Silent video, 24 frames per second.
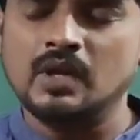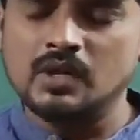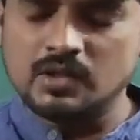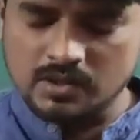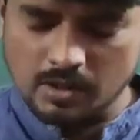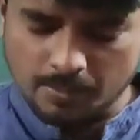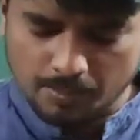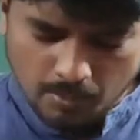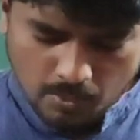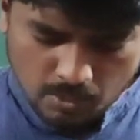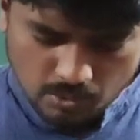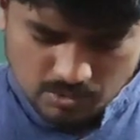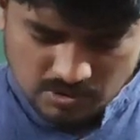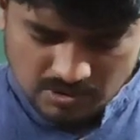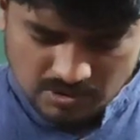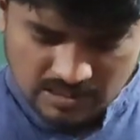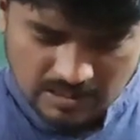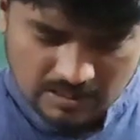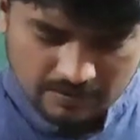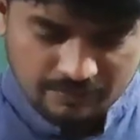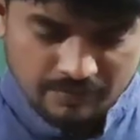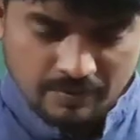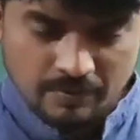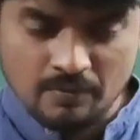Suppose
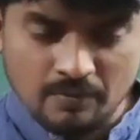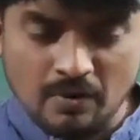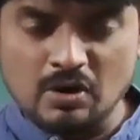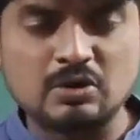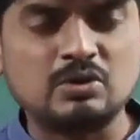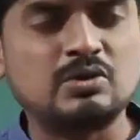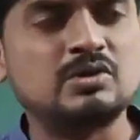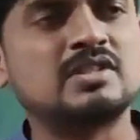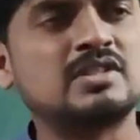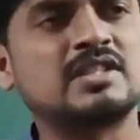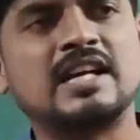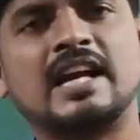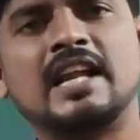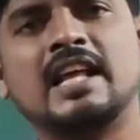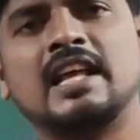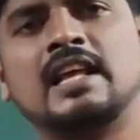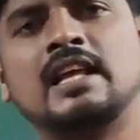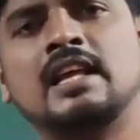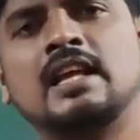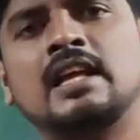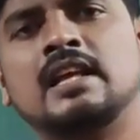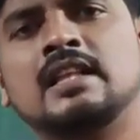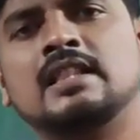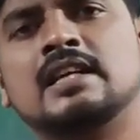if you want to study
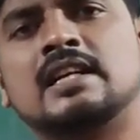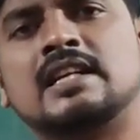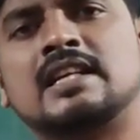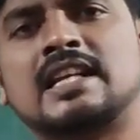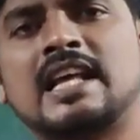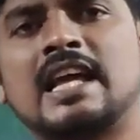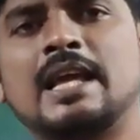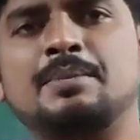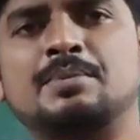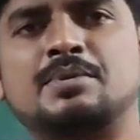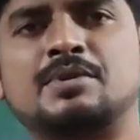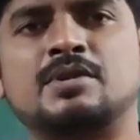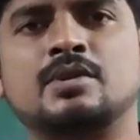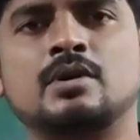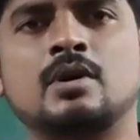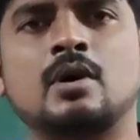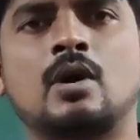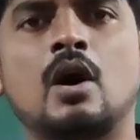the types,